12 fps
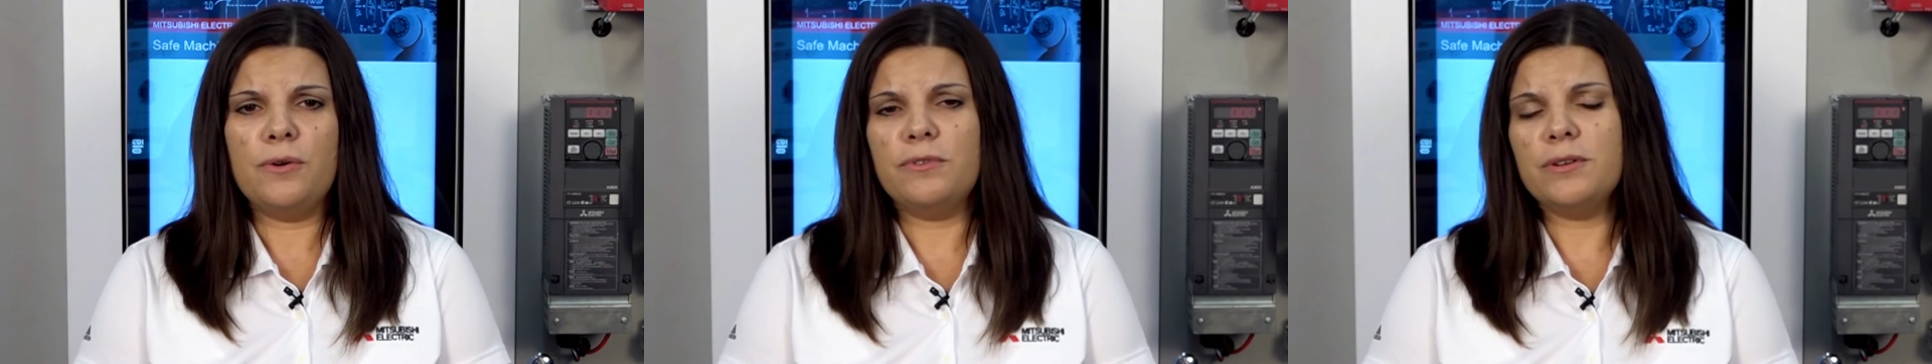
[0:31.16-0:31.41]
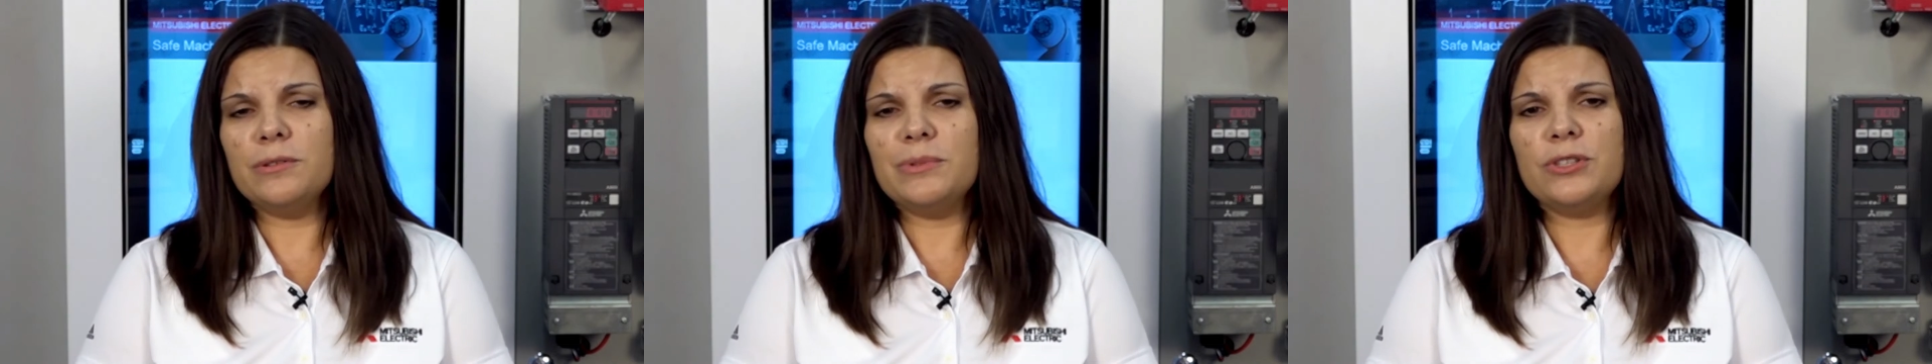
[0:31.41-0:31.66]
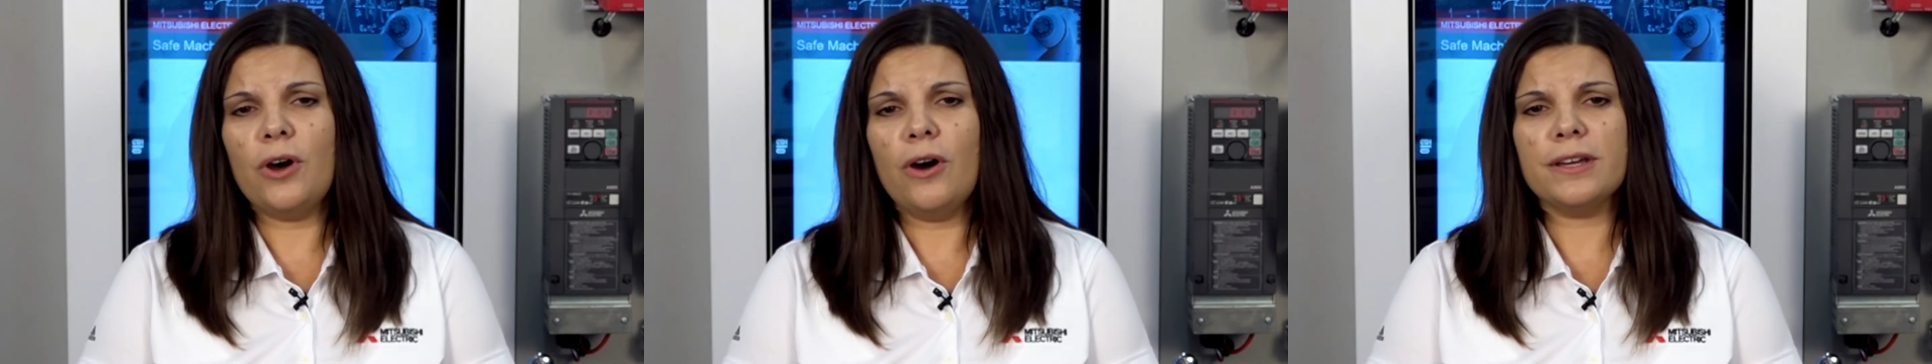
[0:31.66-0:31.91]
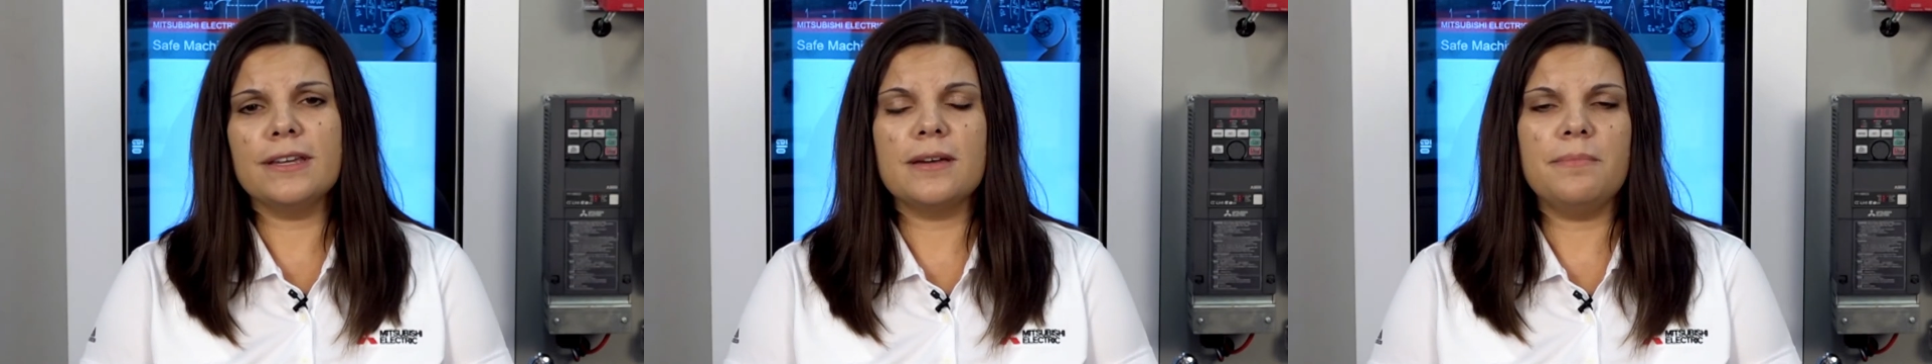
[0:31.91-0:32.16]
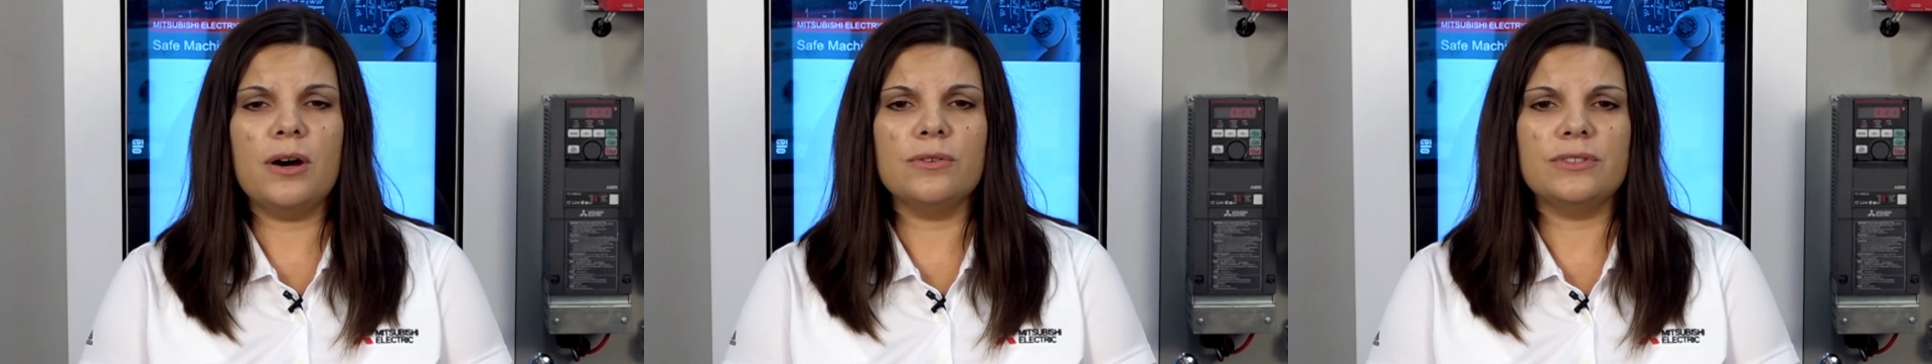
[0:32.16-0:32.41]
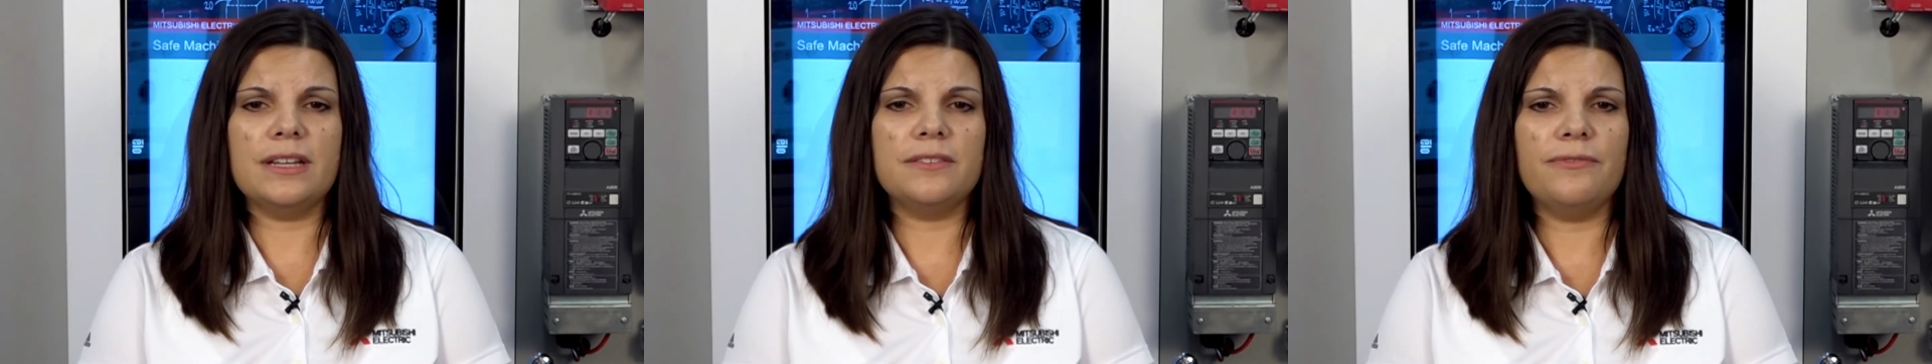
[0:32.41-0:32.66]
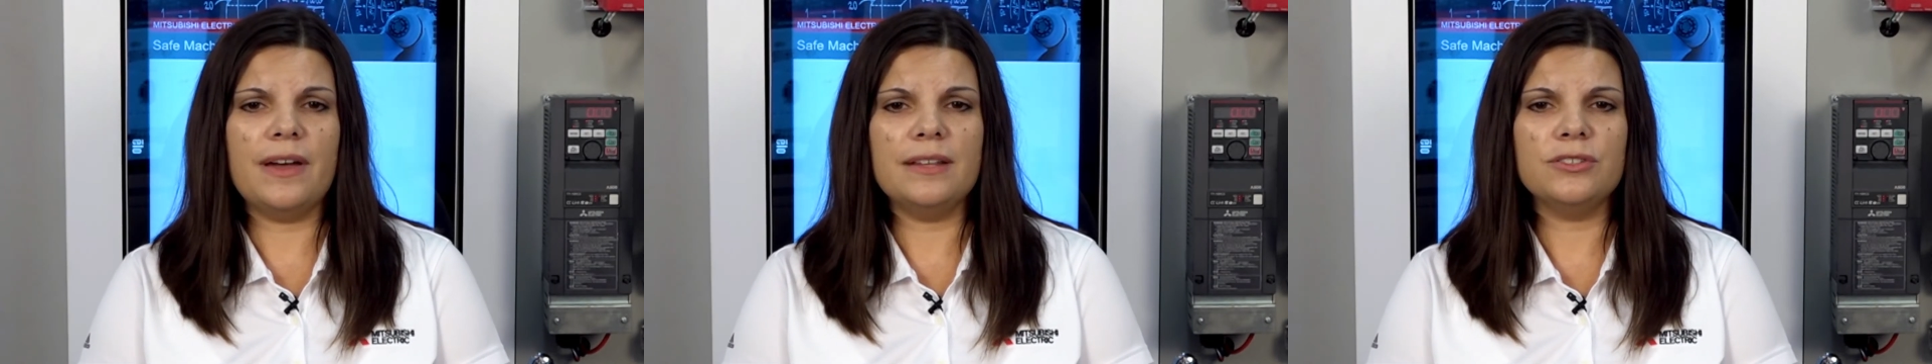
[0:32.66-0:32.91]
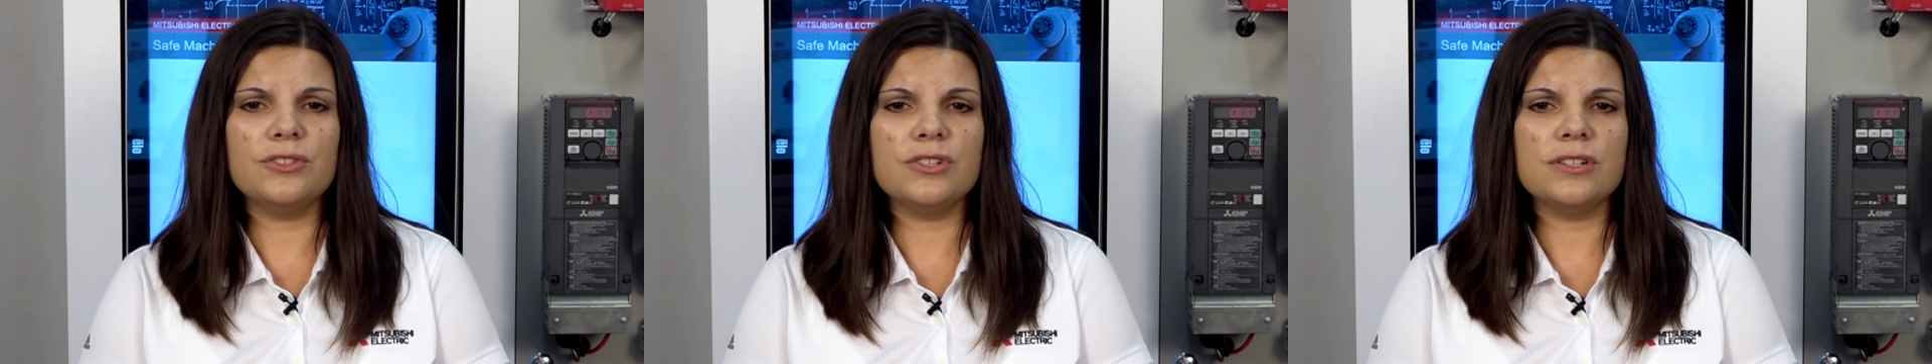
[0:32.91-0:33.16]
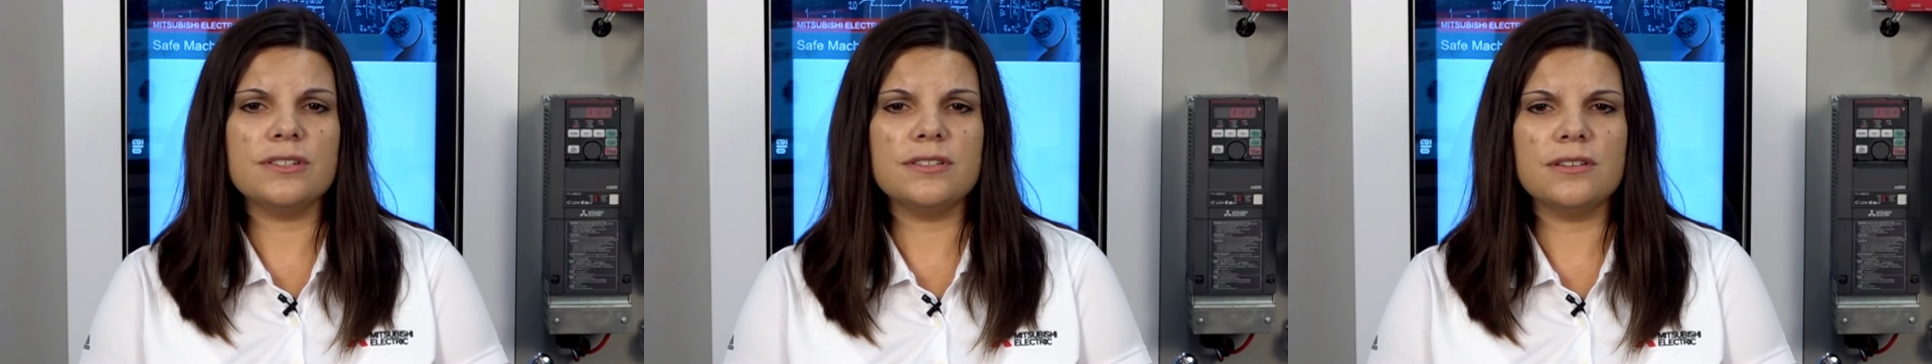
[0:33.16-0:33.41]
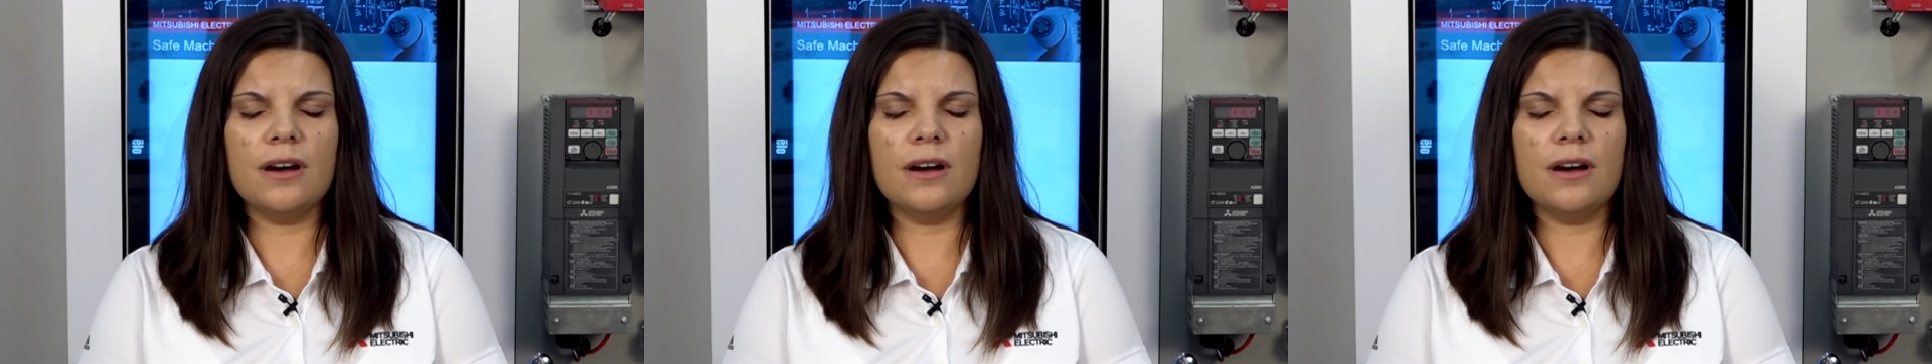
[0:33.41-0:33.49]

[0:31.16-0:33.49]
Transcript: We will be talking about advantages